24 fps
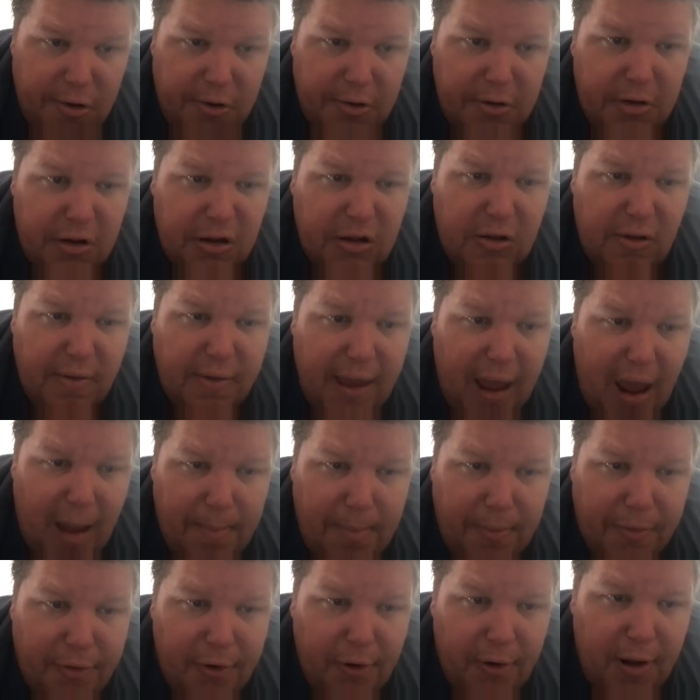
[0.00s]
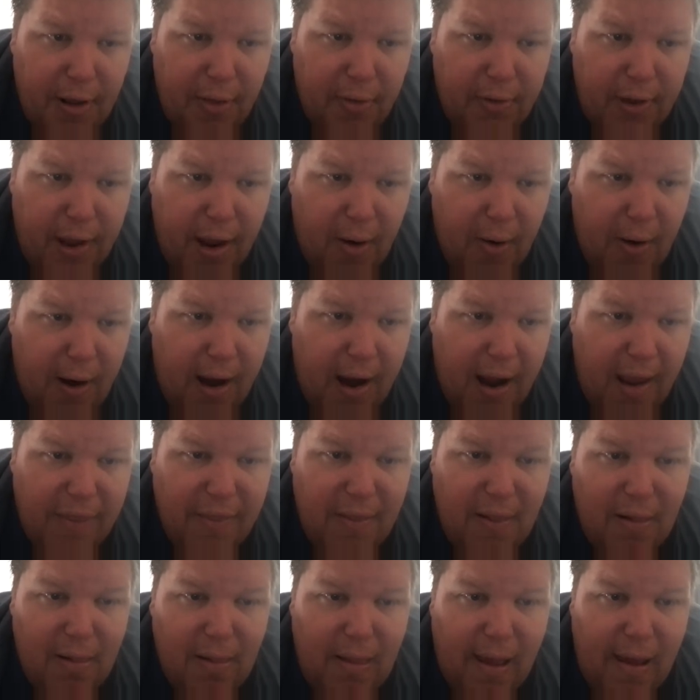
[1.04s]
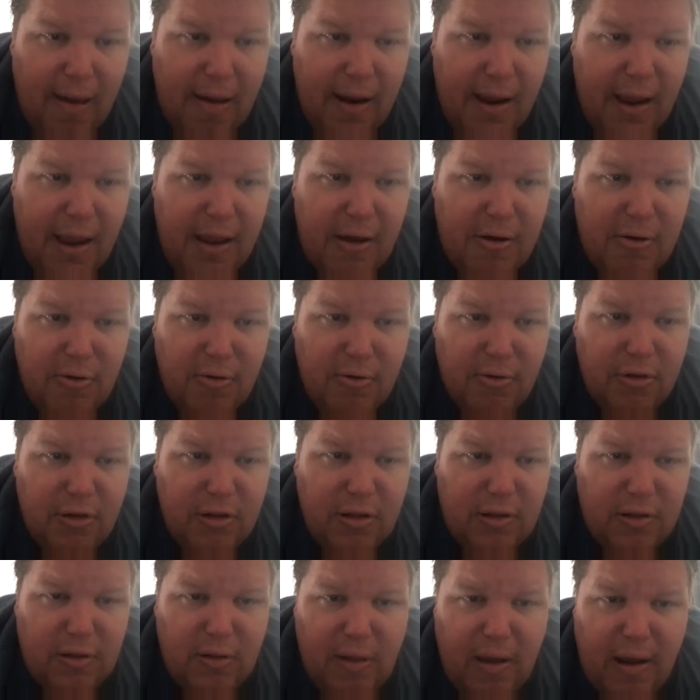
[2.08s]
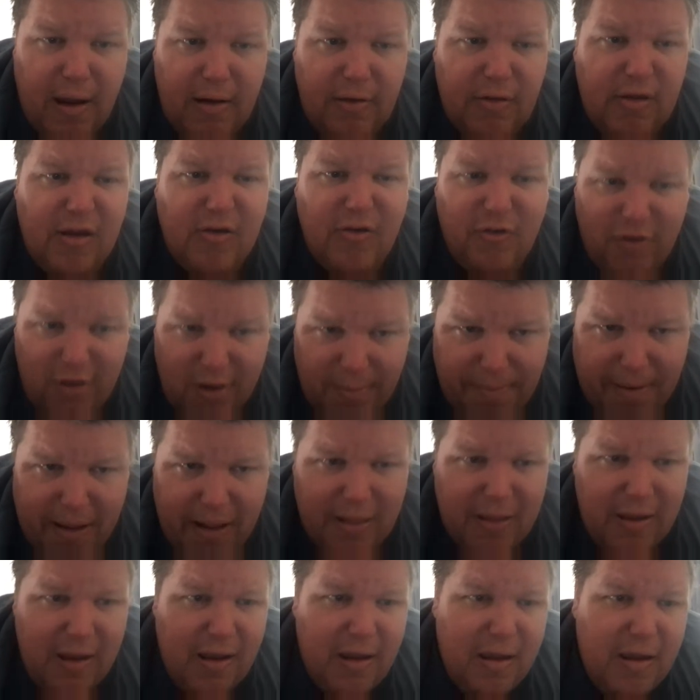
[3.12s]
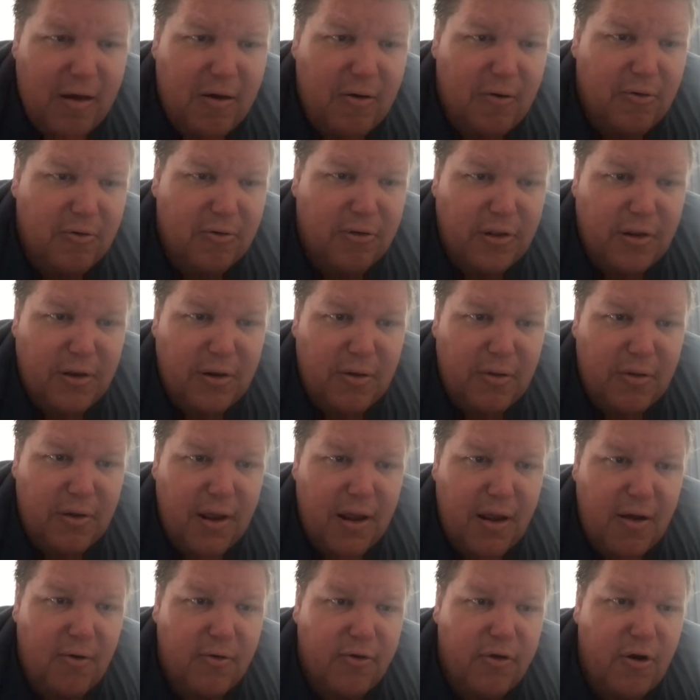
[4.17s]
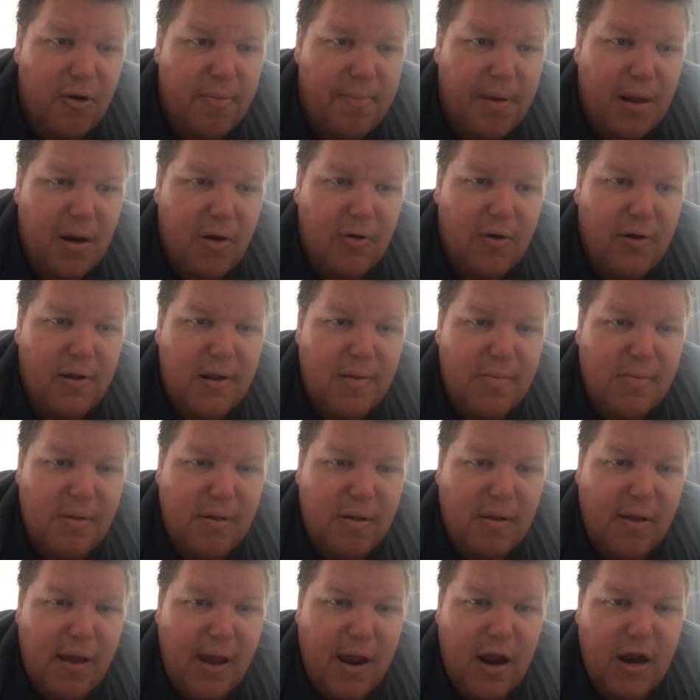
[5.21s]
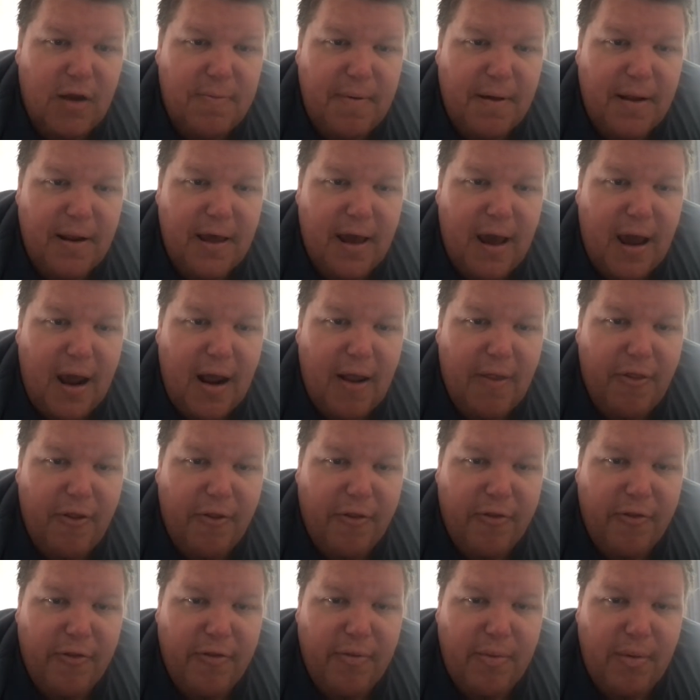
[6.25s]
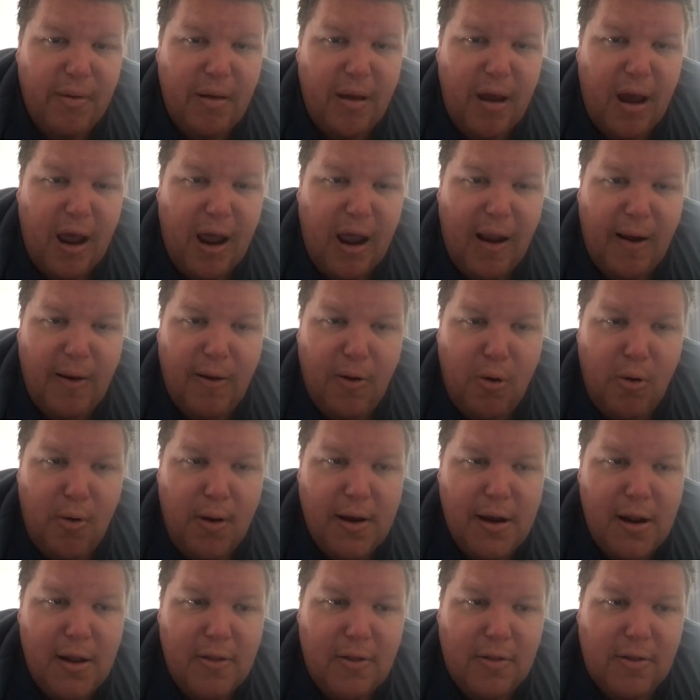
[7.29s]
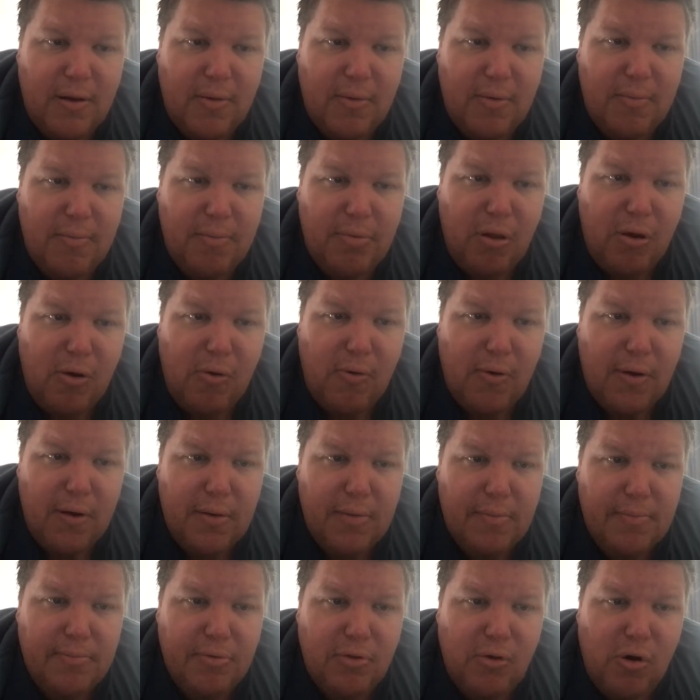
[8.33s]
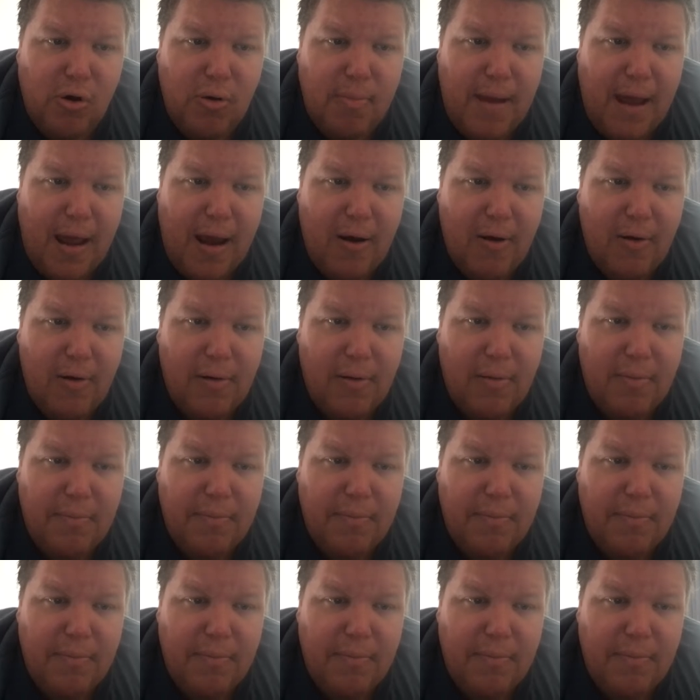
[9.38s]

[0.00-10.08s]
So, yeah, but they're not looking great. And the Eagles, the Lions, I should have picked the Eagles. You know, the Eagles are a better team than the Lions, but I thought that I had no idea that they would blow them out.